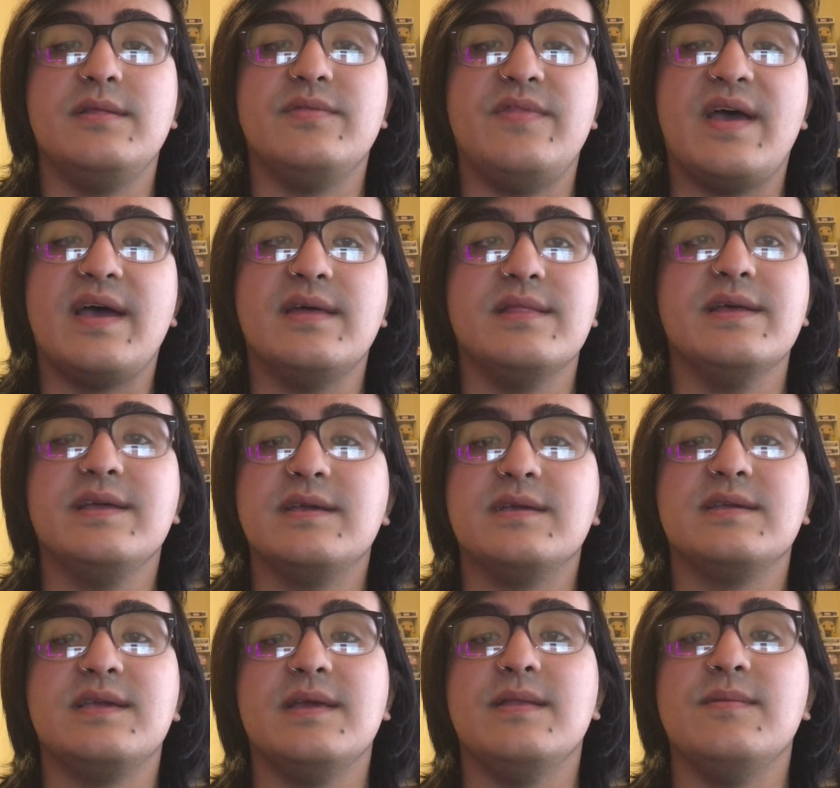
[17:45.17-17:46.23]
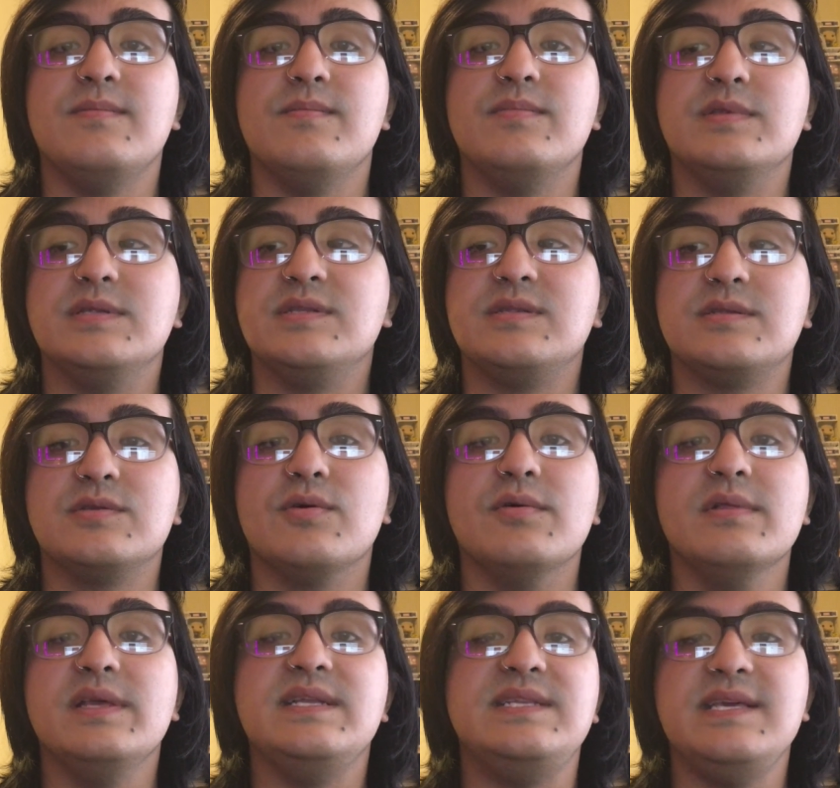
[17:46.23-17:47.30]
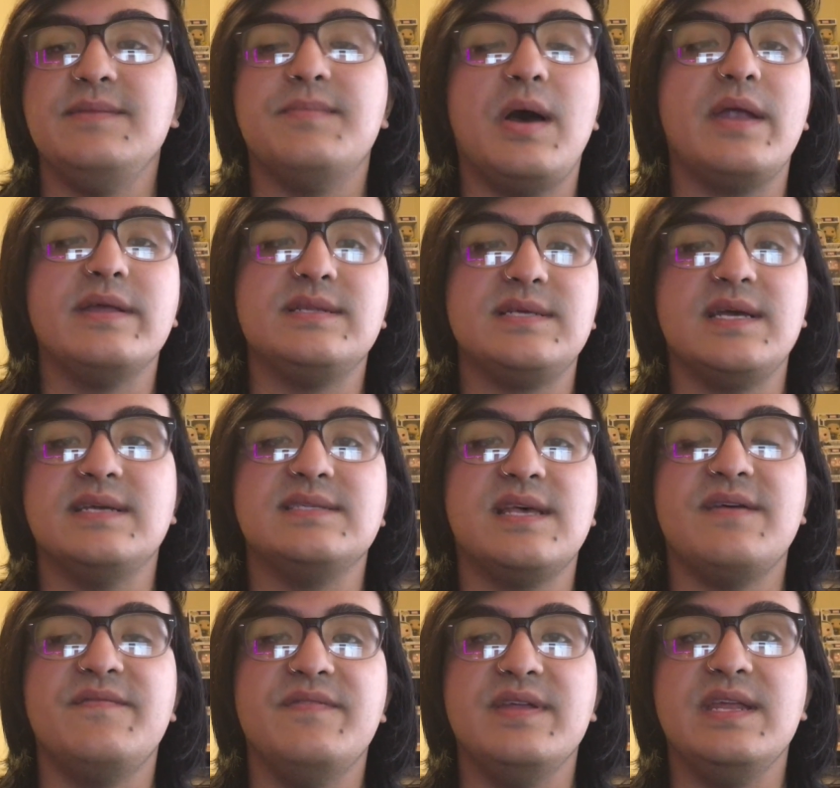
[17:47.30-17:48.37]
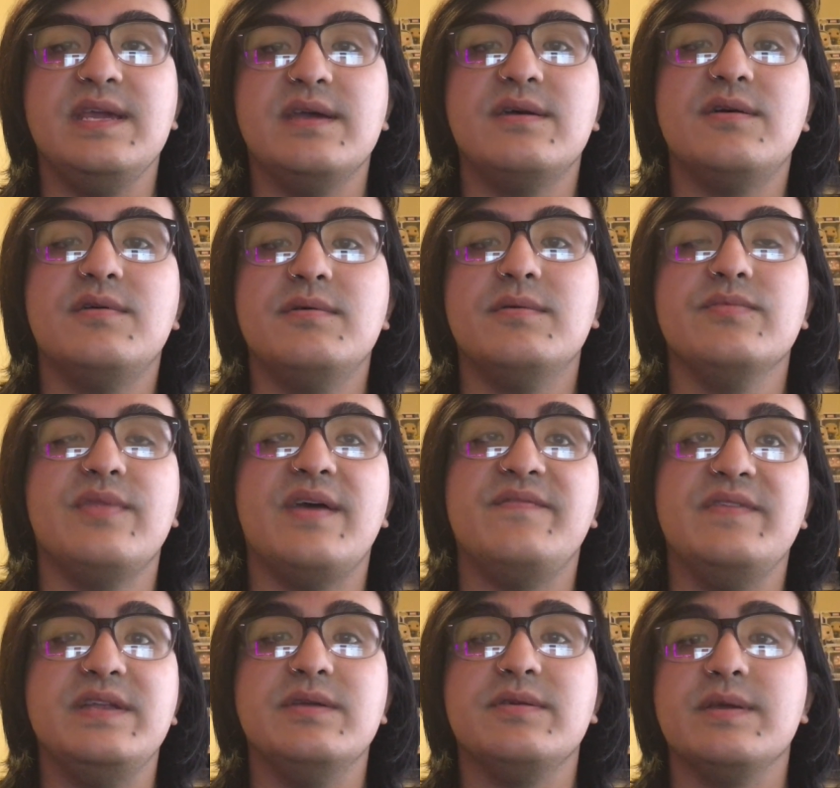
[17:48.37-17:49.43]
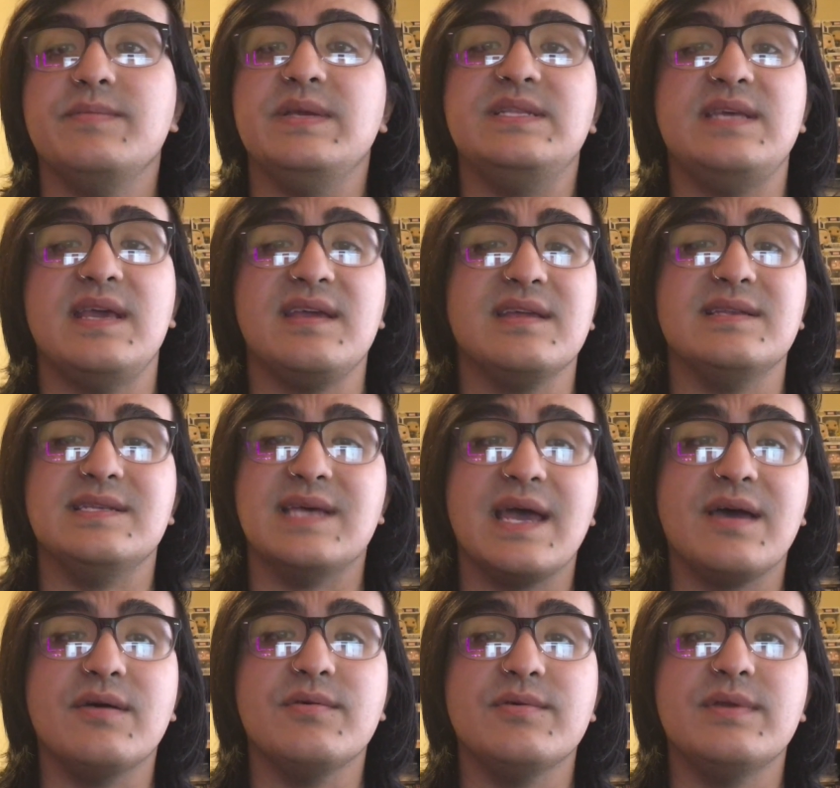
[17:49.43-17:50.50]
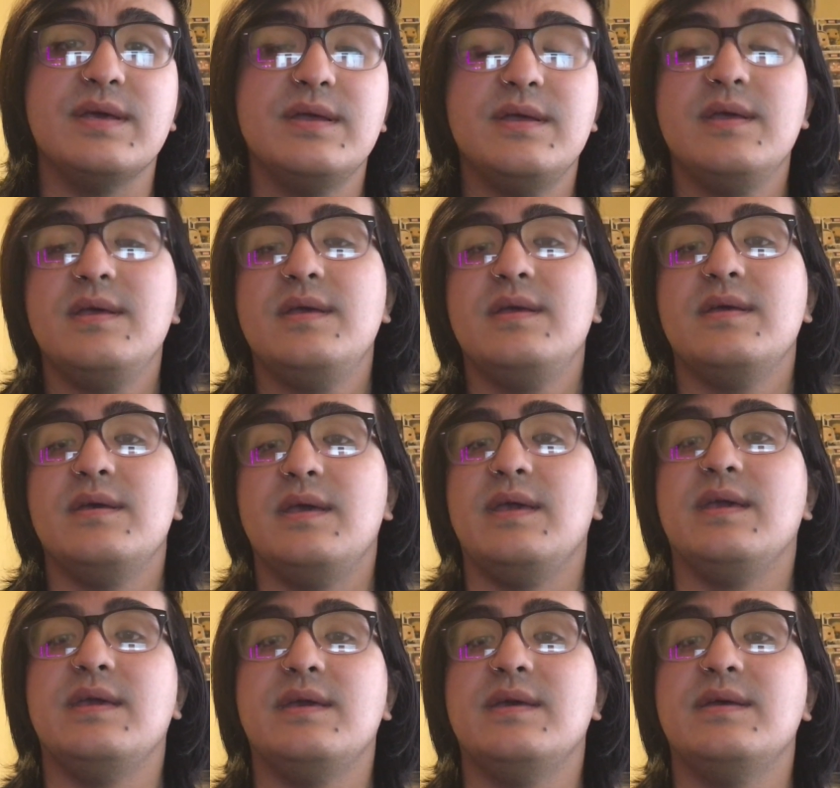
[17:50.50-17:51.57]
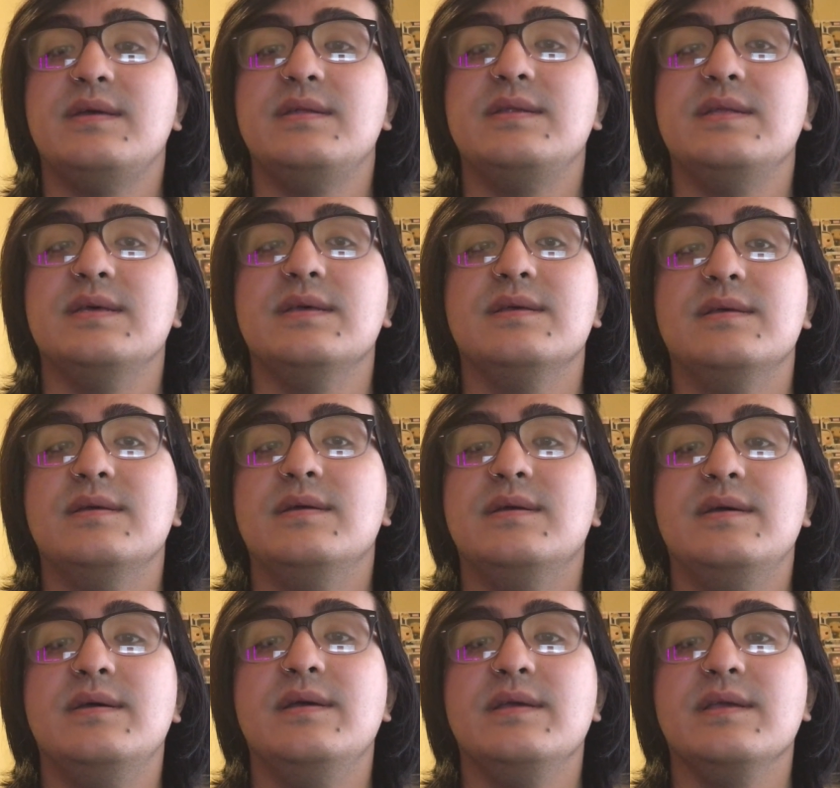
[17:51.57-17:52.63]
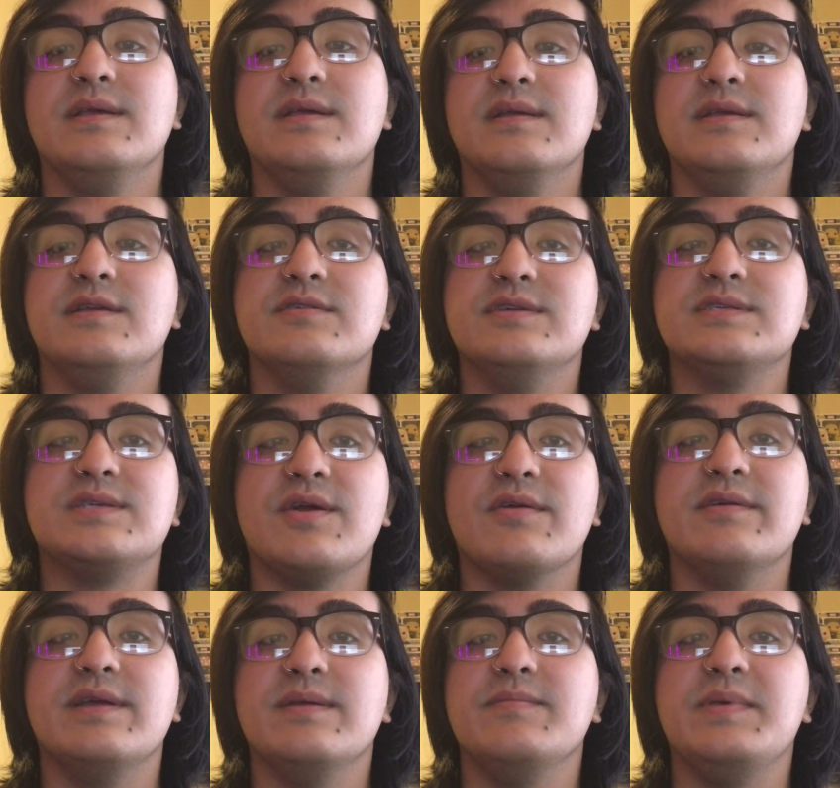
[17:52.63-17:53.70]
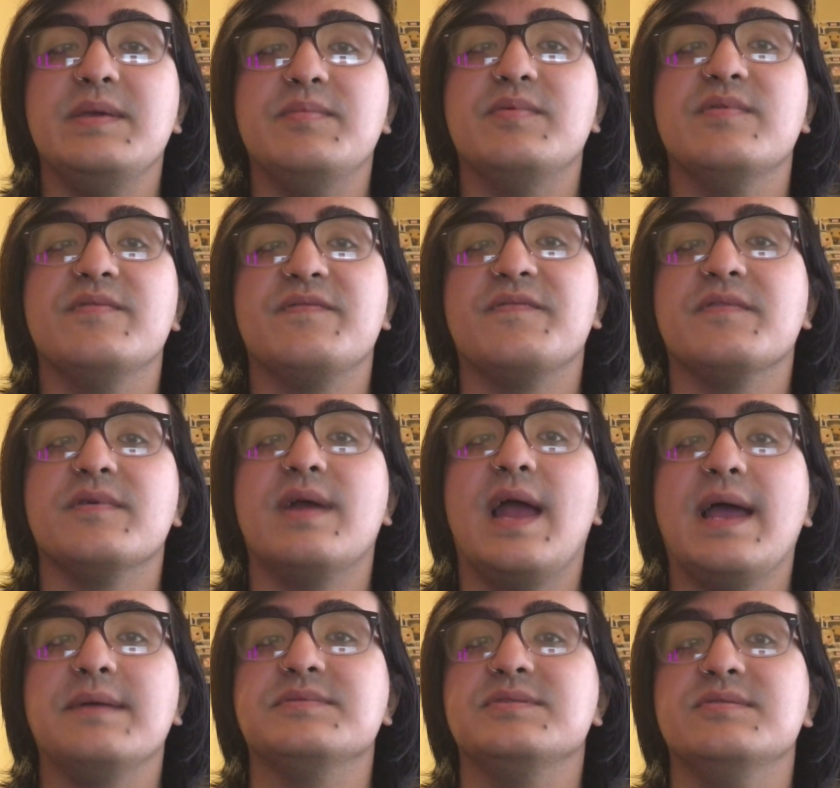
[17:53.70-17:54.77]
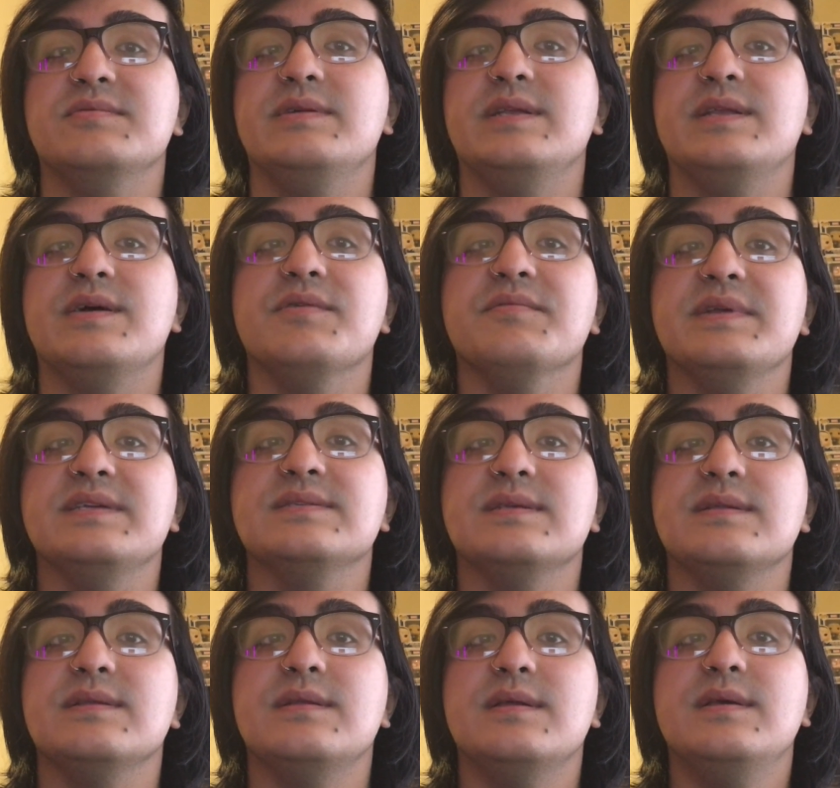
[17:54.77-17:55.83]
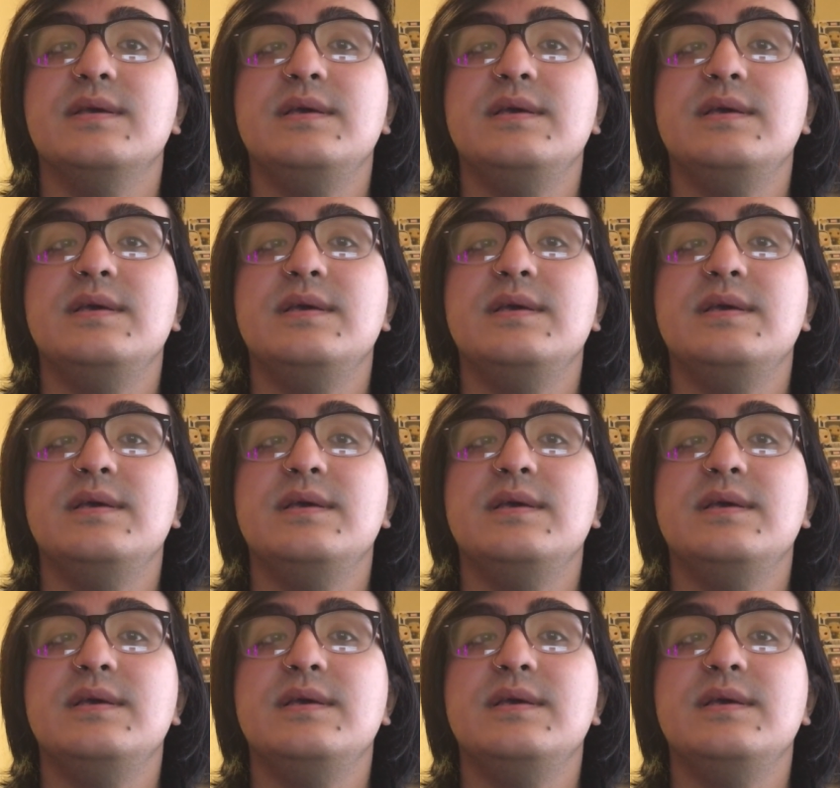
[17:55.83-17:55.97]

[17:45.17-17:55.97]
that like can totally demonetize that video. That video can be taken down, and you're just hurting people for absolutely no reason.